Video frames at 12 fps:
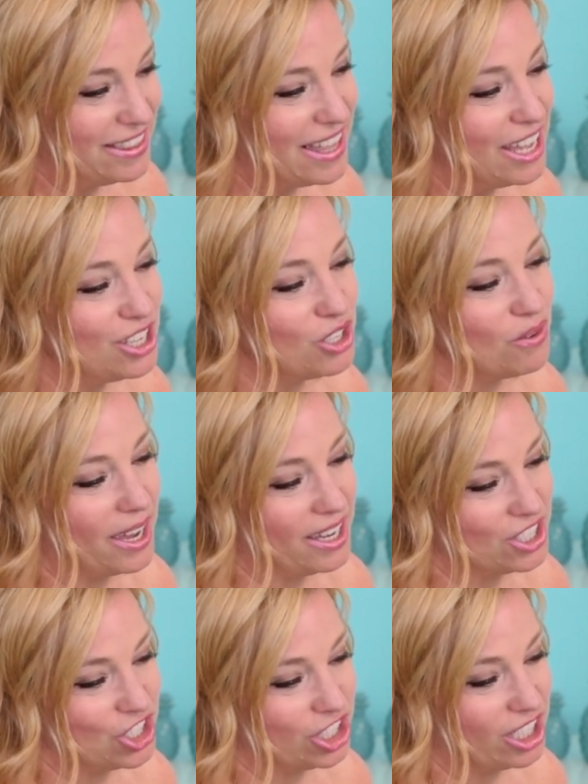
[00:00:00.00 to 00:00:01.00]
Thank you,
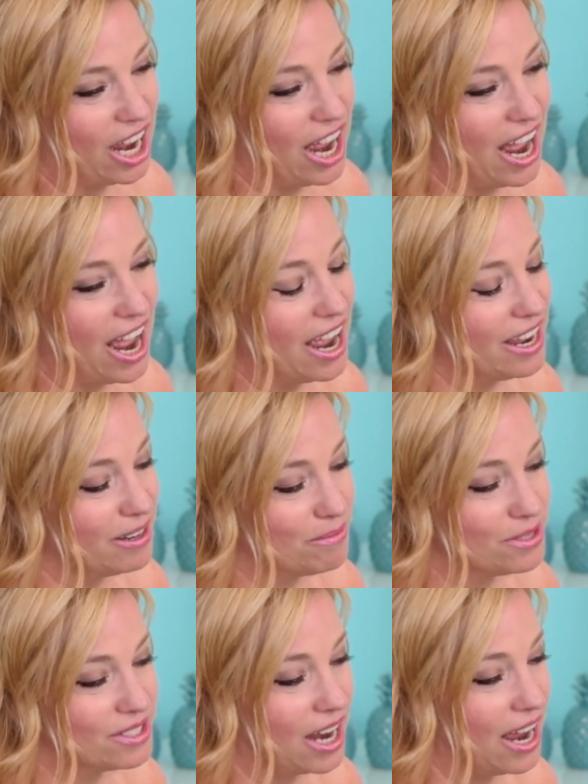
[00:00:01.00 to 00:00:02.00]
Angie.
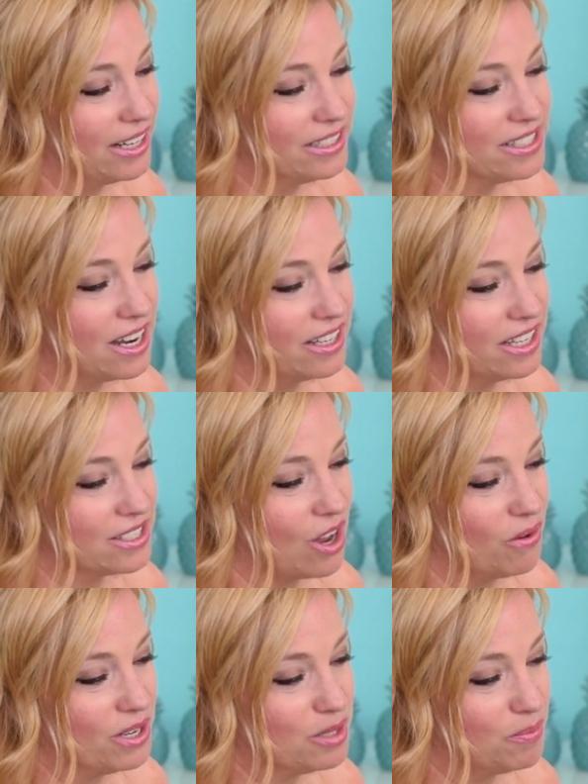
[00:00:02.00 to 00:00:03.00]
Doug has
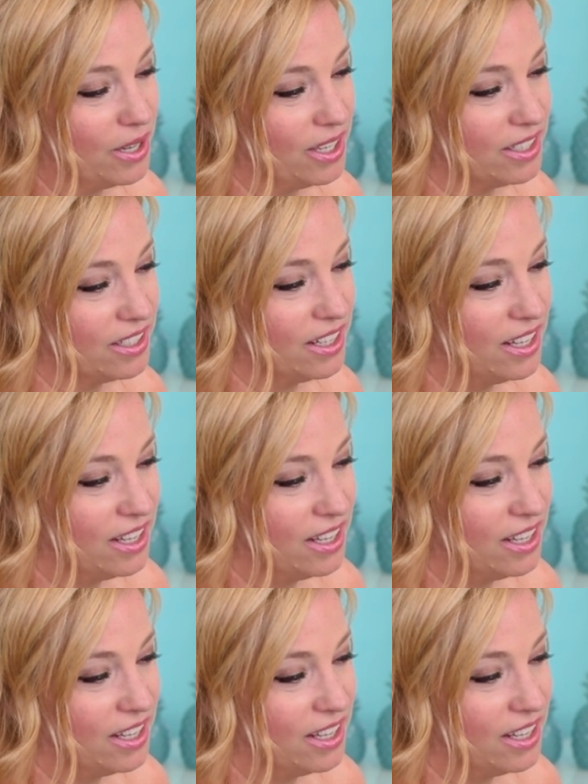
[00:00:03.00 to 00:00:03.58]
always been